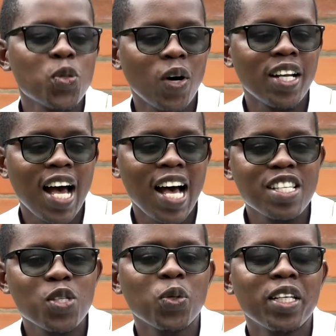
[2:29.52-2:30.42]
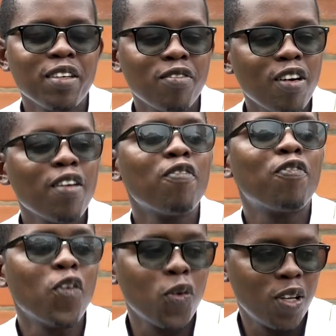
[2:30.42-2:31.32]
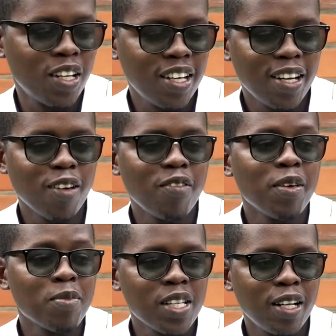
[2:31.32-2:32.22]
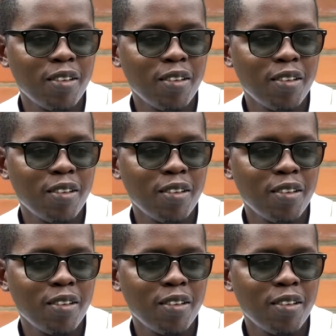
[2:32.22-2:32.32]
one has to give full of himself.